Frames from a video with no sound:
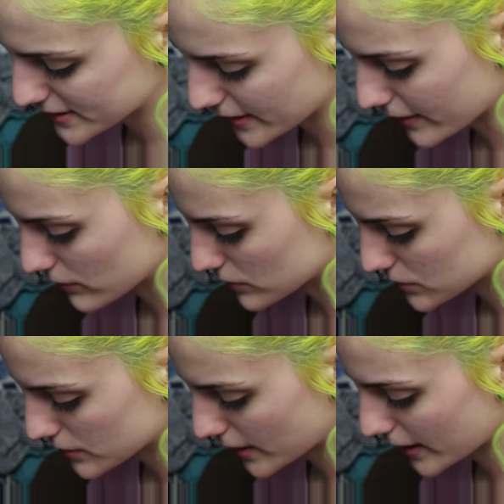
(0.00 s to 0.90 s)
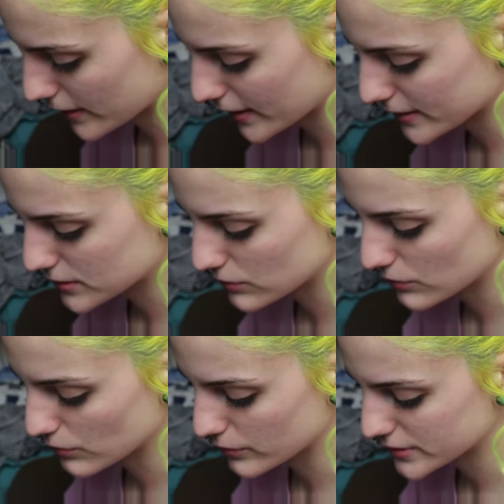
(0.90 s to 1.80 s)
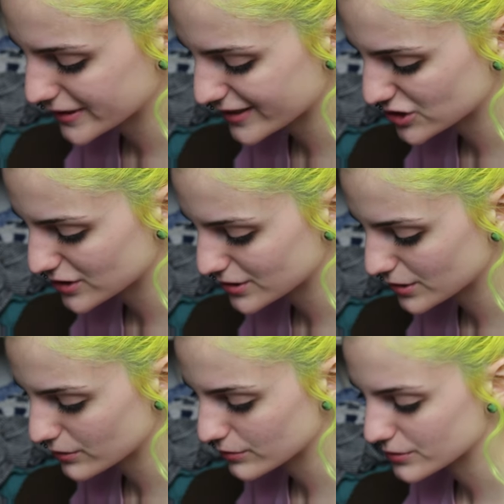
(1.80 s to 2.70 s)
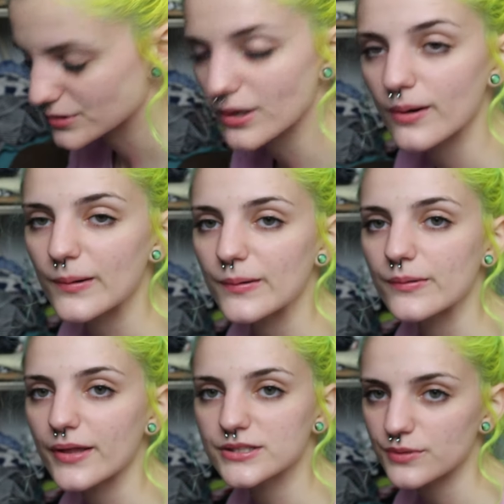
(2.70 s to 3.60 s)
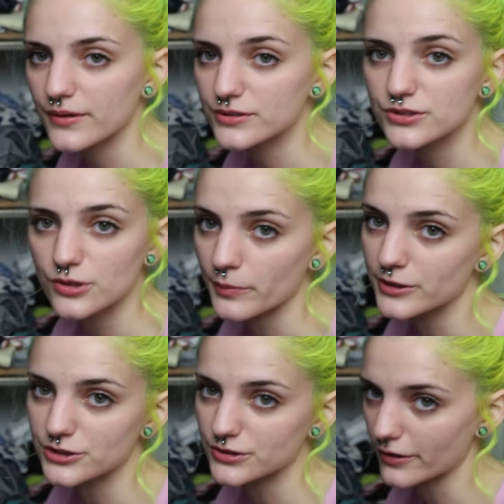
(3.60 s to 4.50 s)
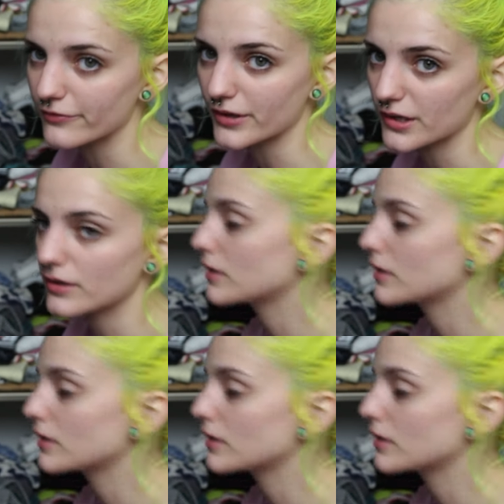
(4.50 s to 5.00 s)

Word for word: styles that I like to touch into, so that's why there's so much stuff here.